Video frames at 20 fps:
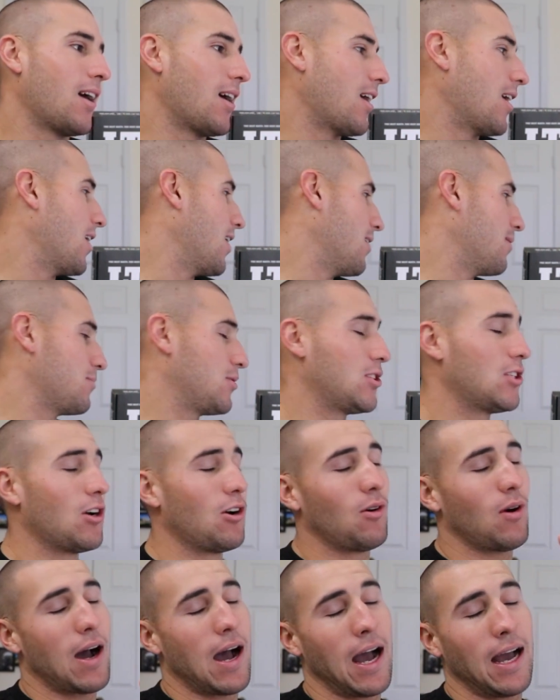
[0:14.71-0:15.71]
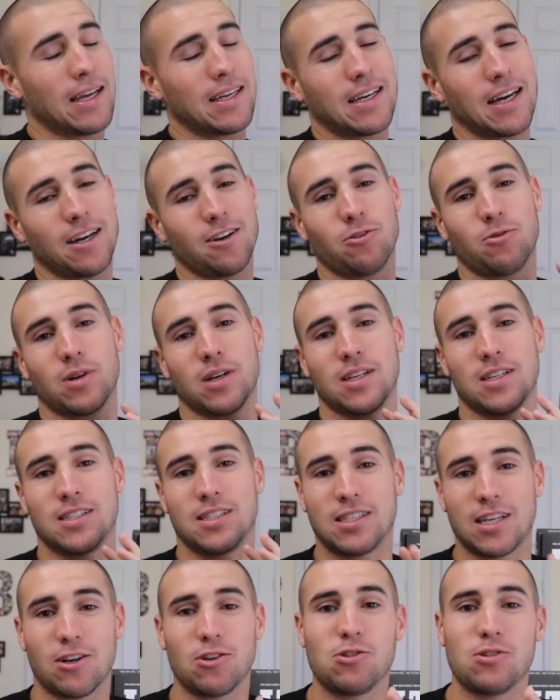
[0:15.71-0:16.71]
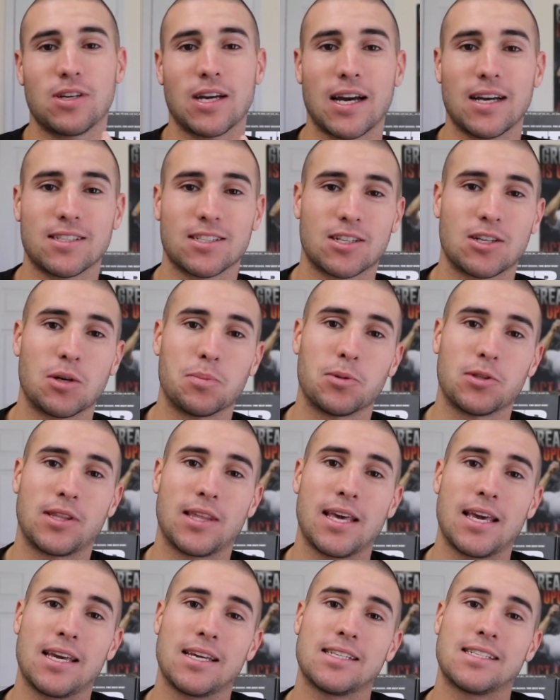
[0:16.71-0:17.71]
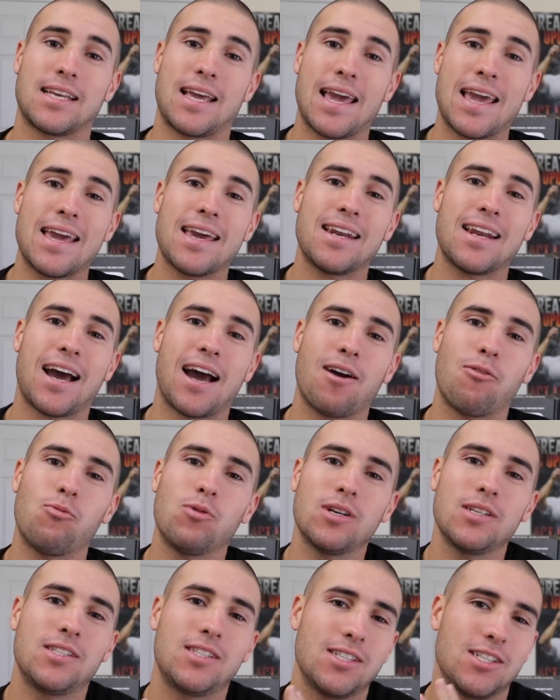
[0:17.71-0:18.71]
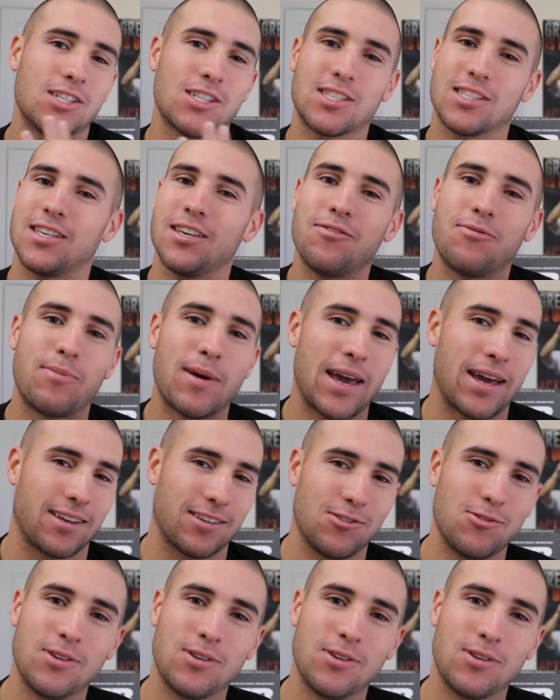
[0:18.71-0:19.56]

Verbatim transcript: Um, so I kind of wanted to tell you guys a couple things and I wanted to just give back.